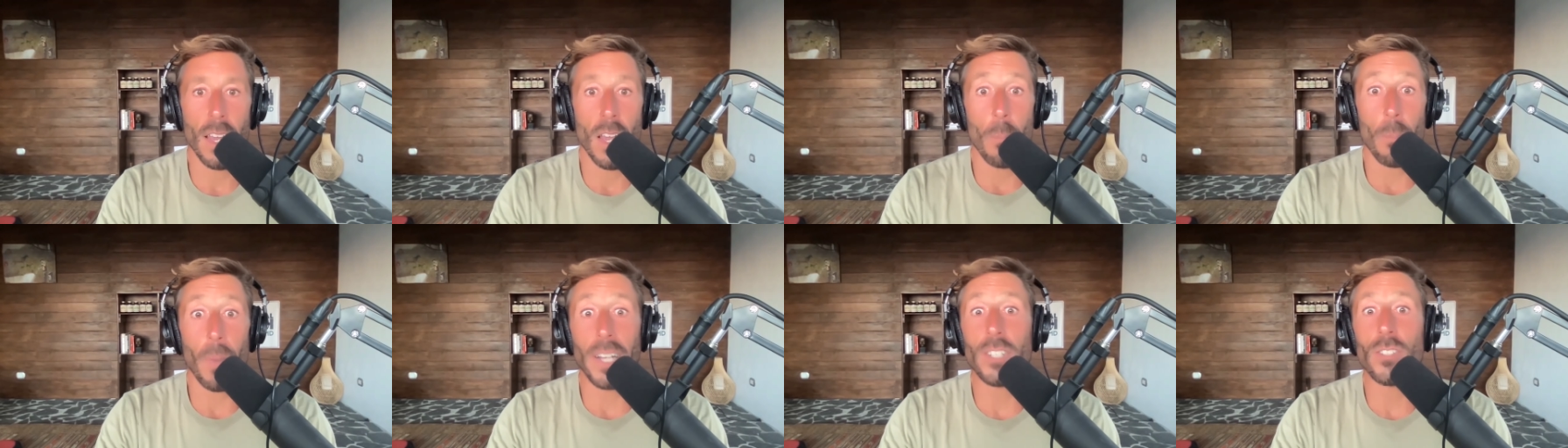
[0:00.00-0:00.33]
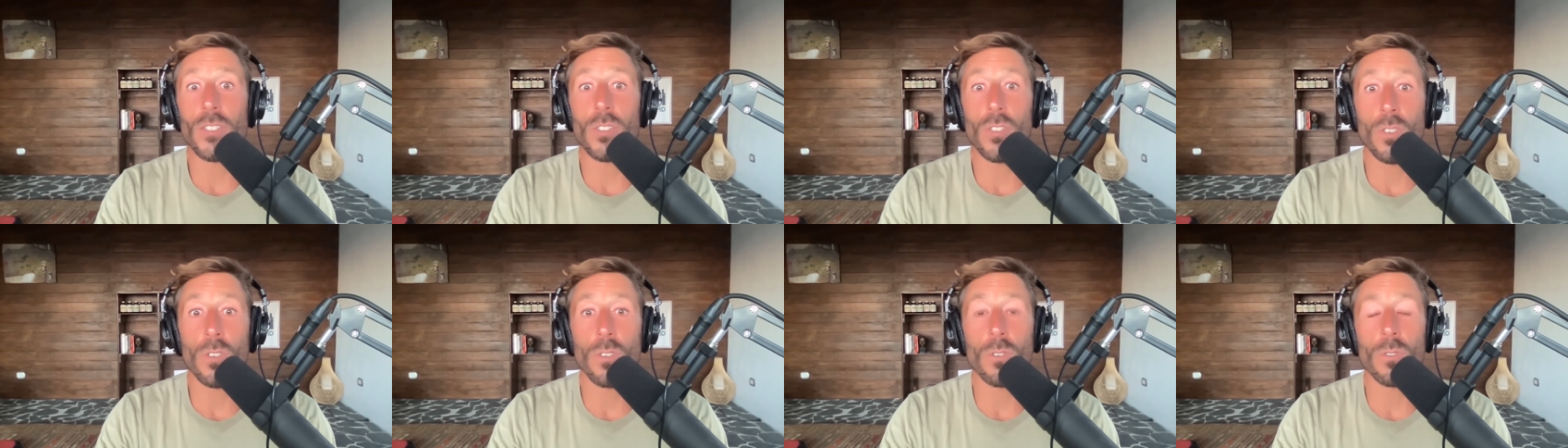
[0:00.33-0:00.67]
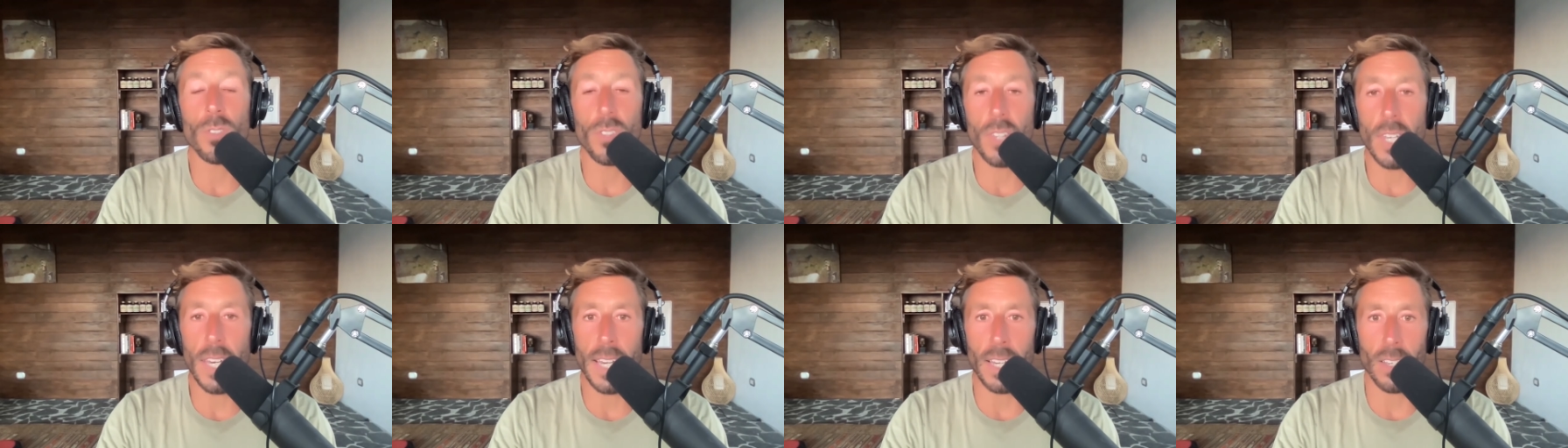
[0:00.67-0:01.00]
by two
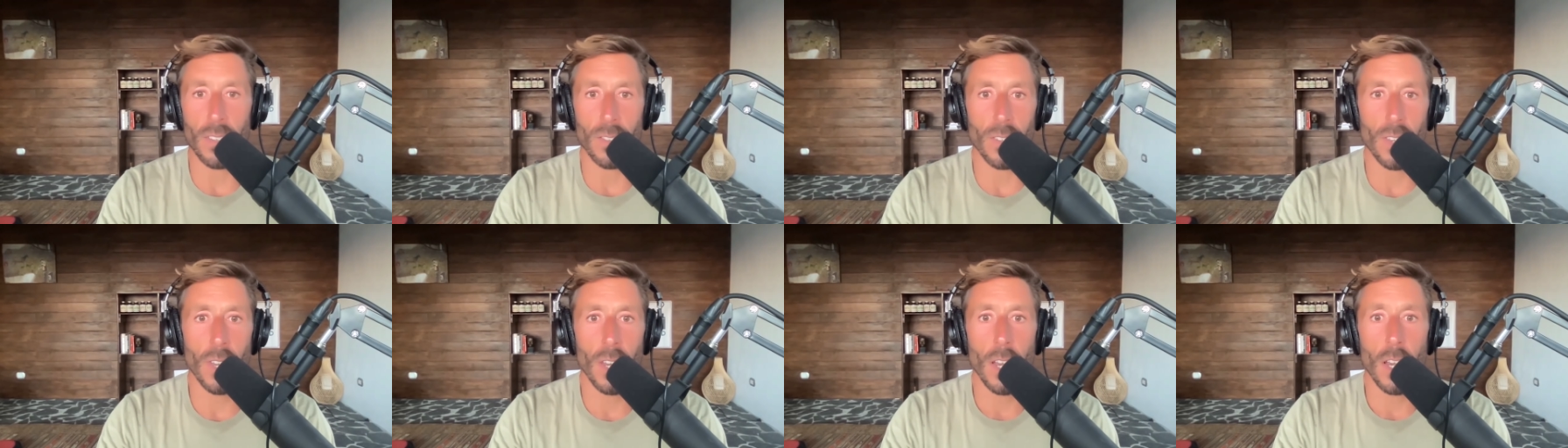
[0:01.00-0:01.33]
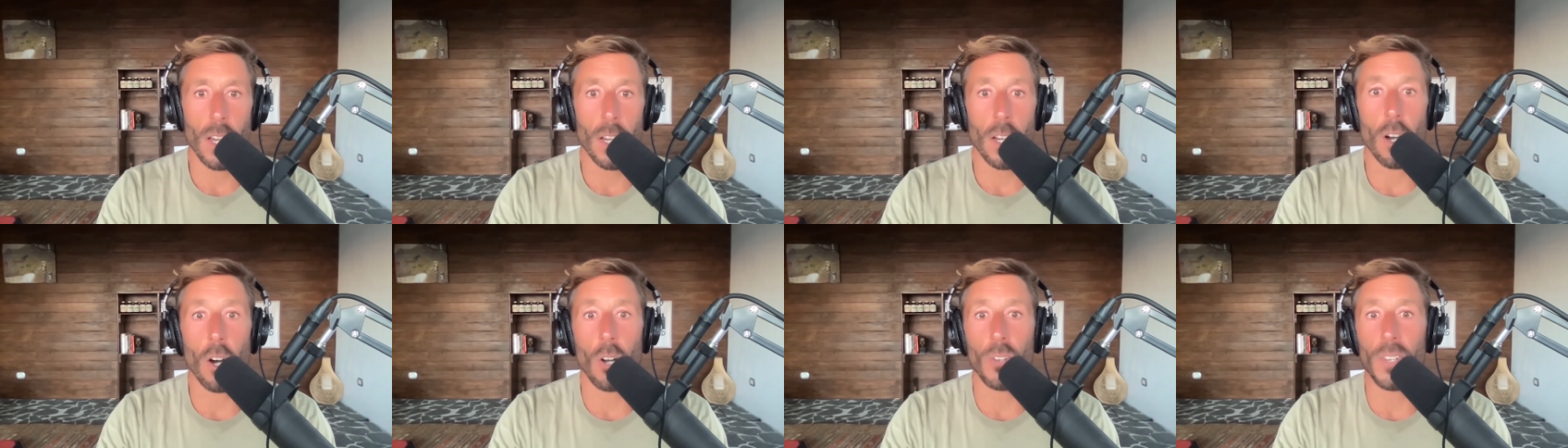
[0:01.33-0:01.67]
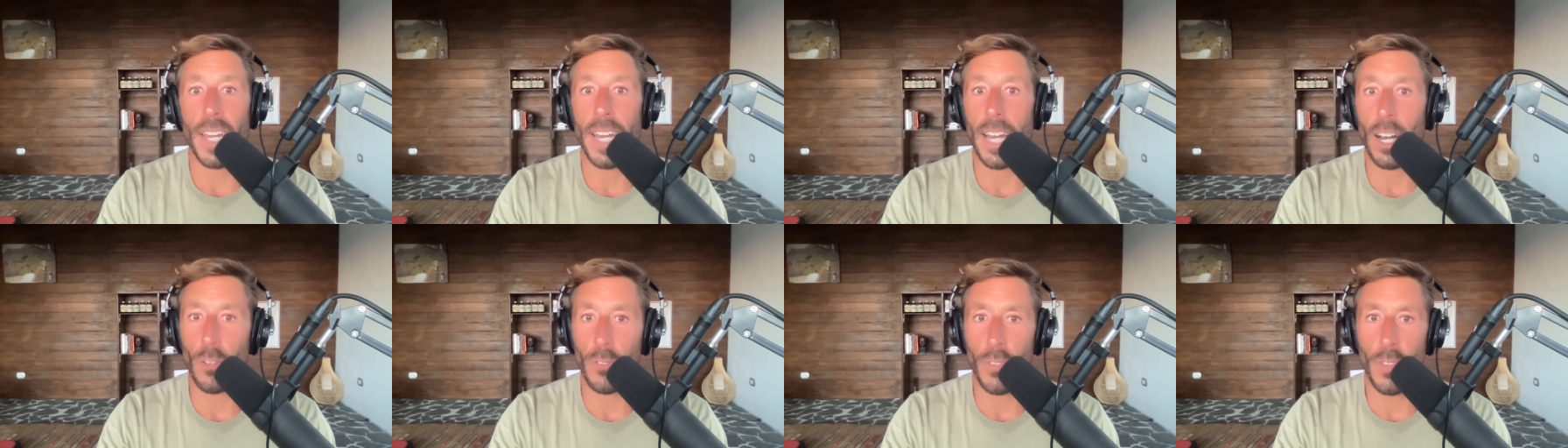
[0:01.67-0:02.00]
things called
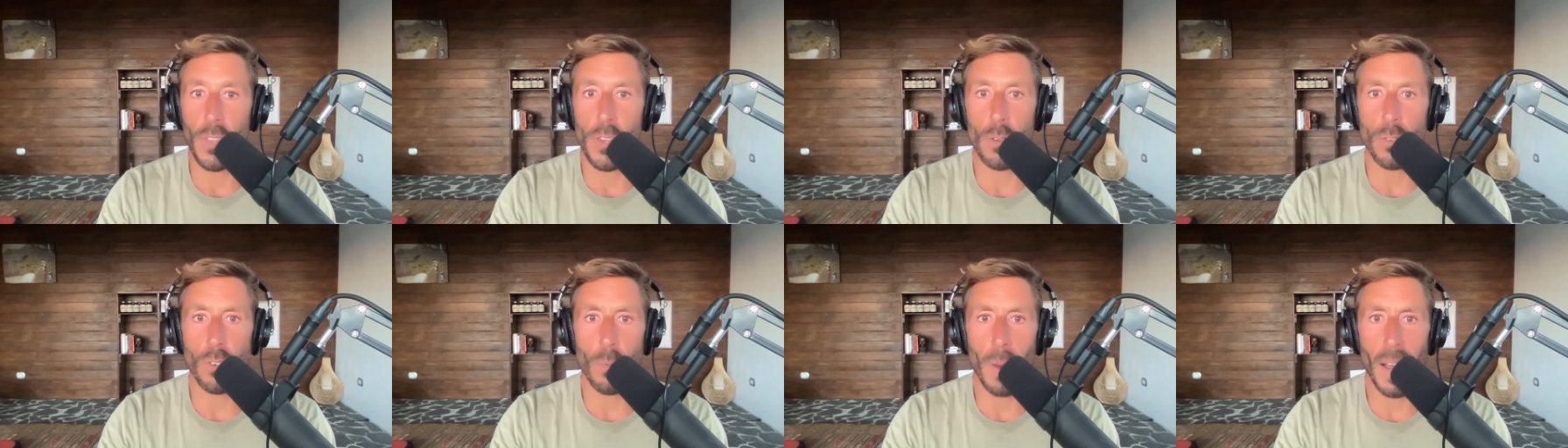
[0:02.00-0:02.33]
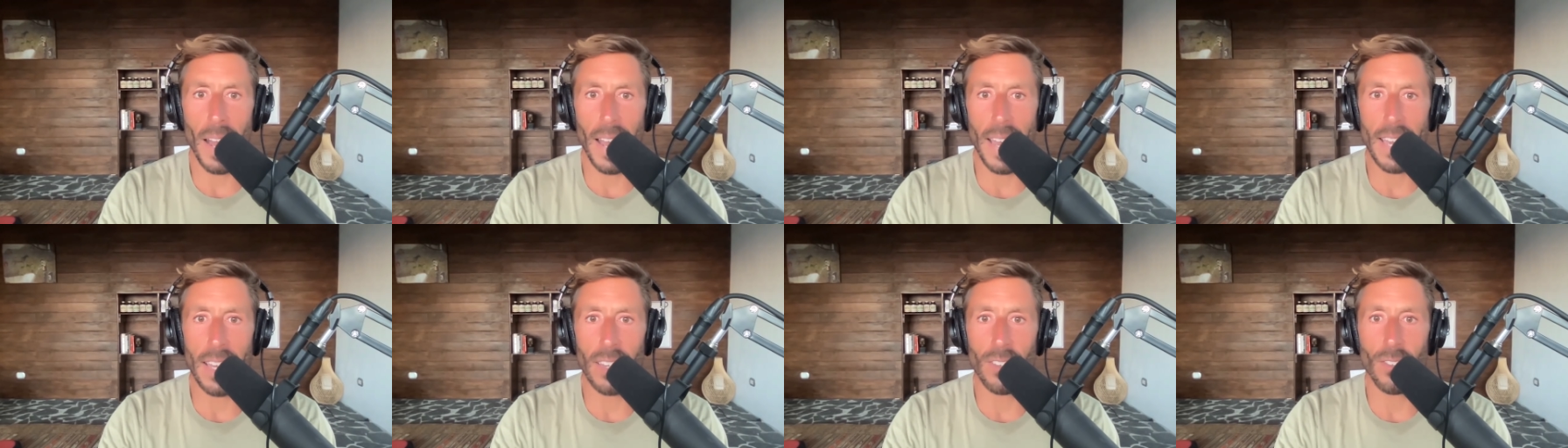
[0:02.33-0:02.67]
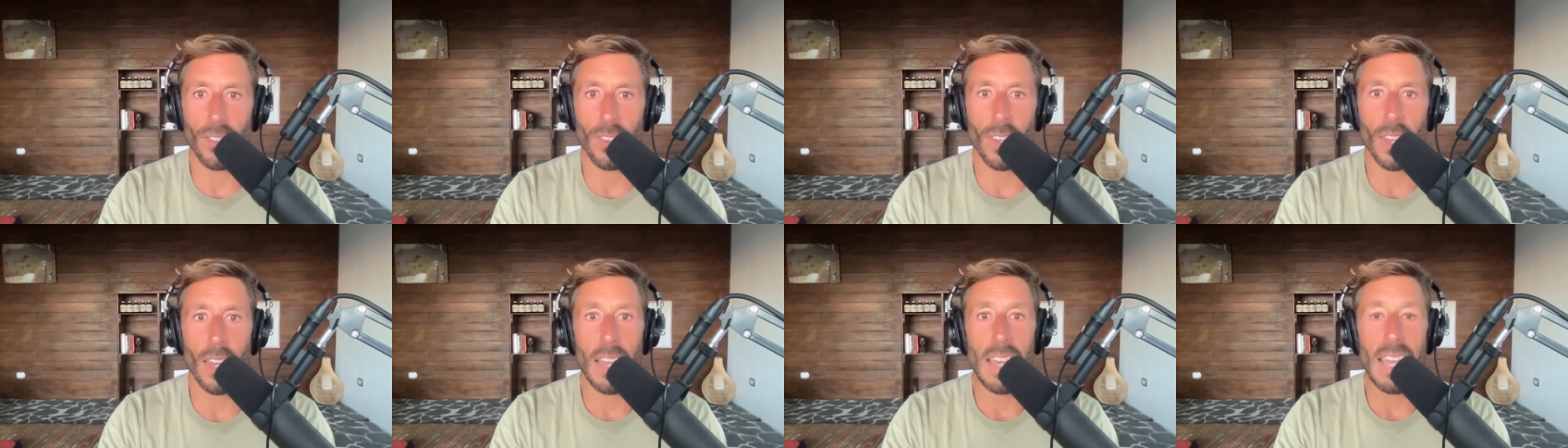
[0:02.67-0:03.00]
healthy user
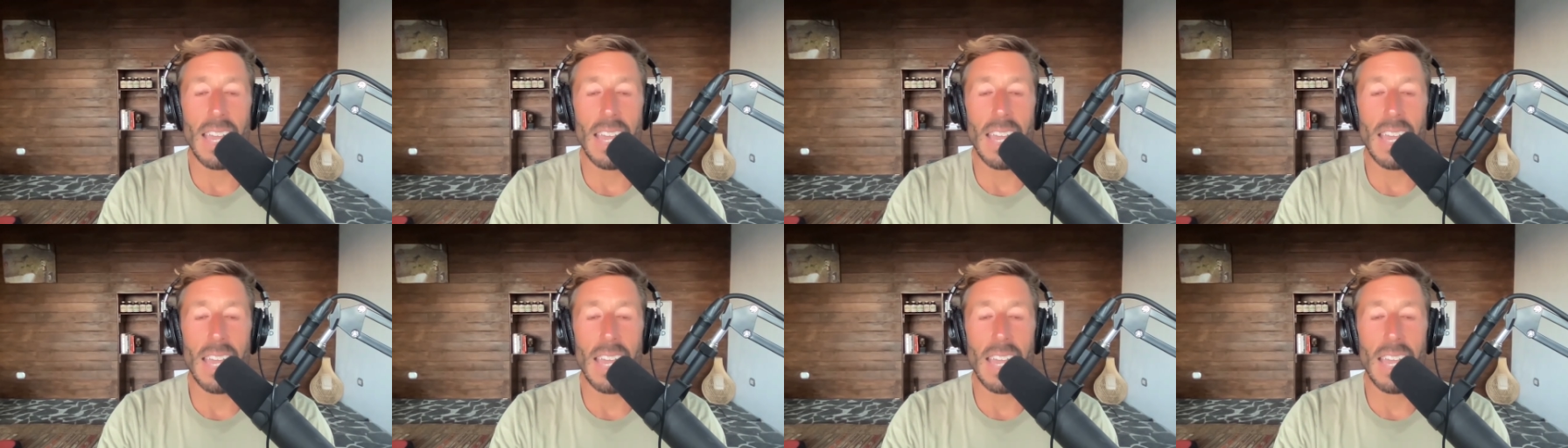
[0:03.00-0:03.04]
bias